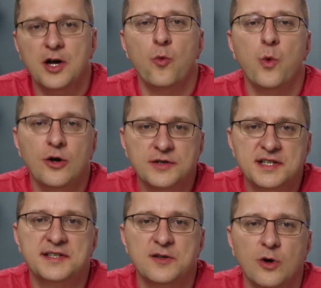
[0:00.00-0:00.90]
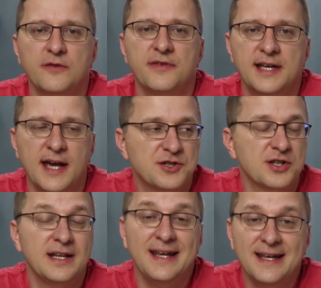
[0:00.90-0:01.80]
a Walt Disney World
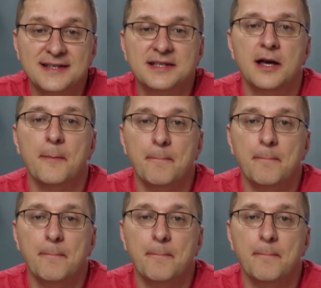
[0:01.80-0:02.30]
vacation is